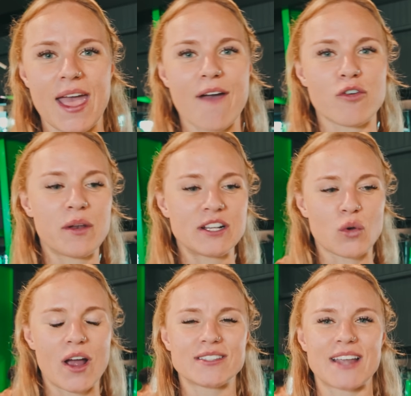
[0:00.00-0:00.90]
everybody's
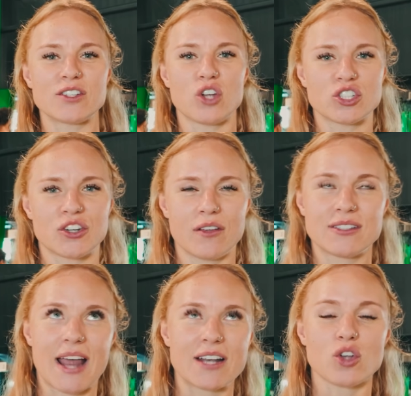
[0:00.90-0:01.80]
quite
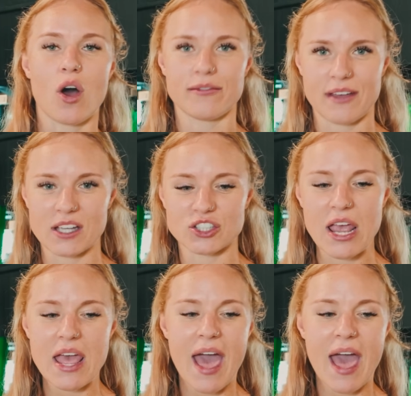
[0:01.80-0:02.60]
standoffish